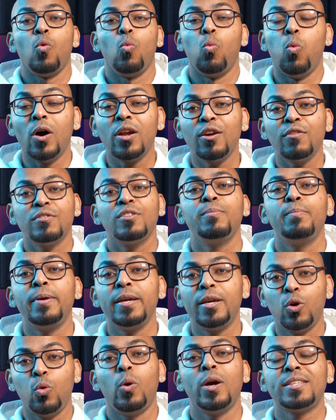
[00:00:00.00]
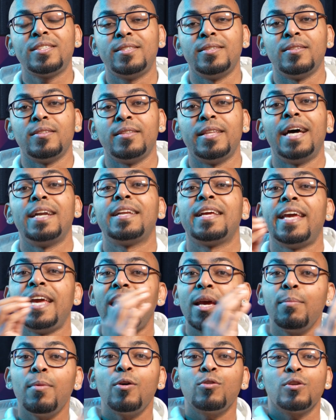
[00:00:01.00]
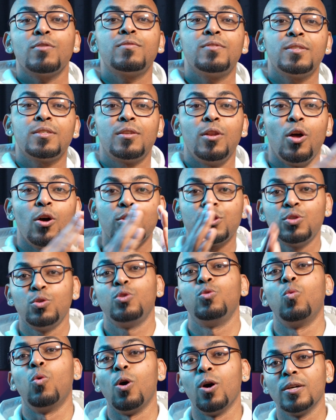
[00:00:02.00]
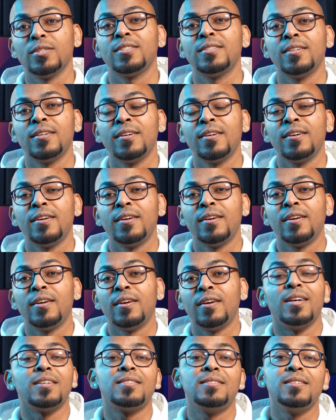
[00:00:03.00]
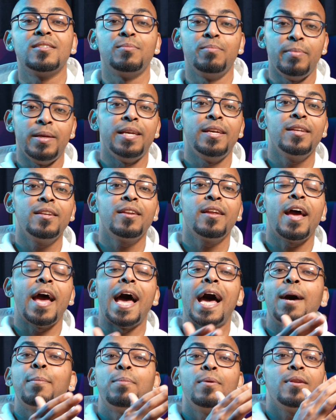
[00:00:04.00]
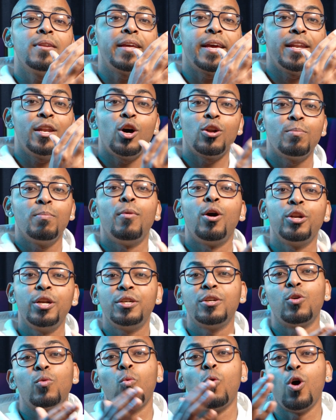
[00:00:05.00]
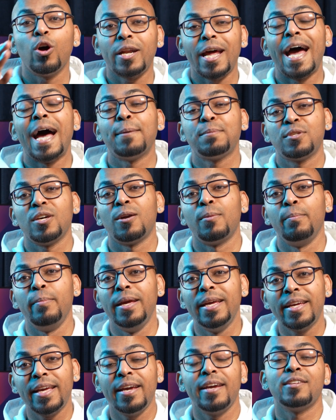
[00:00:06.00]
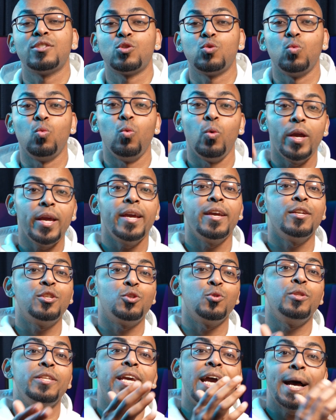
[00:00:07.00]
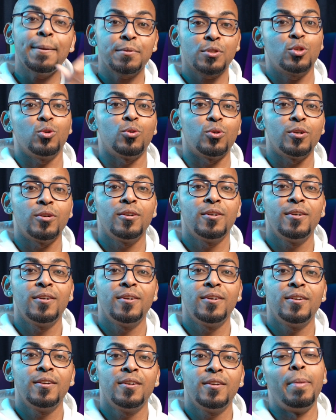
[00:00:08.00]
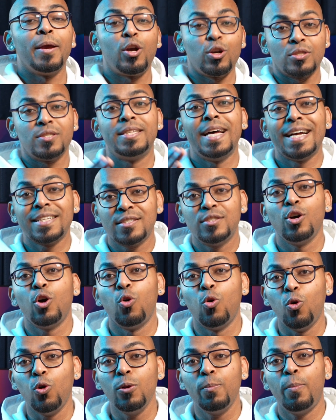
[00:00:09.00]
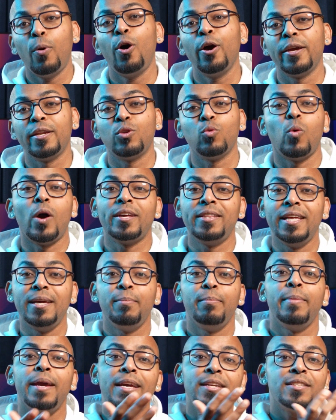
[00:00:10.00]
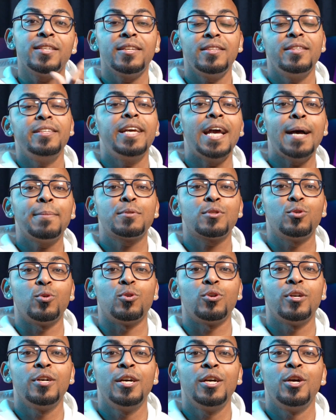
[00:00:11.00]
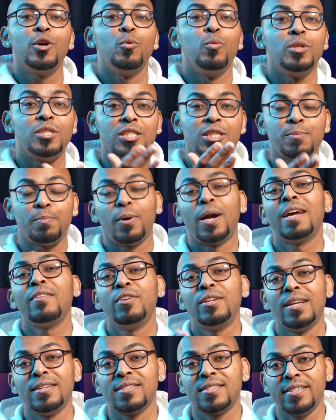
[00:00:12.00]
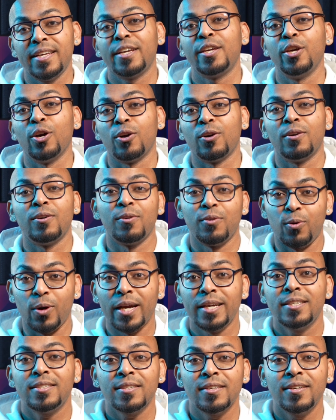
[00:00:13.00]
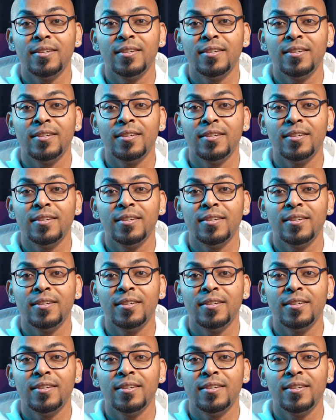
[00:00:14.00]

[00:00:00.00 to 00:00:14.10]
One of the big questions that came out of this lawsuit was, does this mean Apple cannot monitor what apps are making its way to the App Store? Because that's the whole point why they maintain the App Store, which is private and secure, right?